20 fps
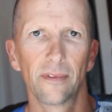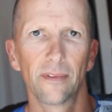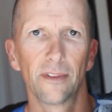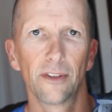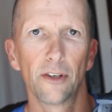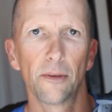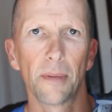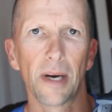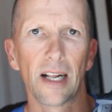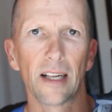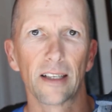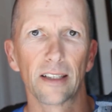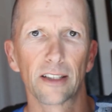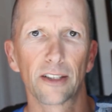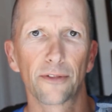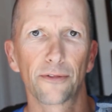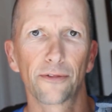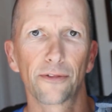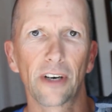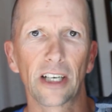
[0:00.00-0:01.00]
New
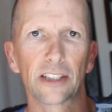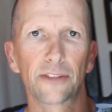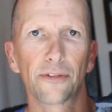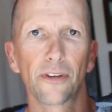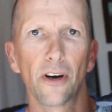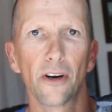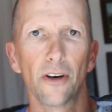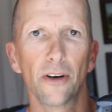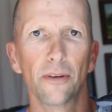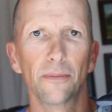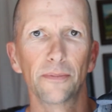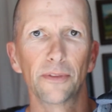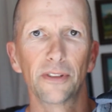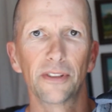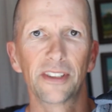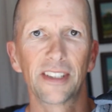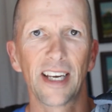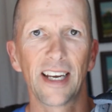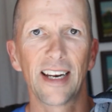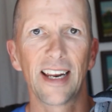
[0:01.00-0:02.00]
Balance Fresh Foam
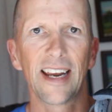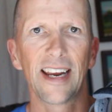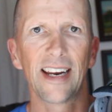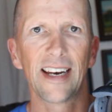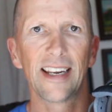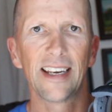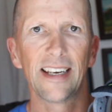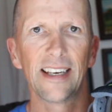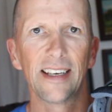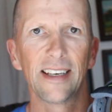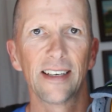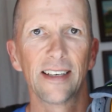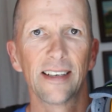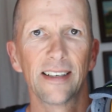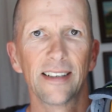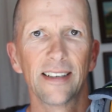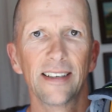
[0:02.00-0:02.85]
1080.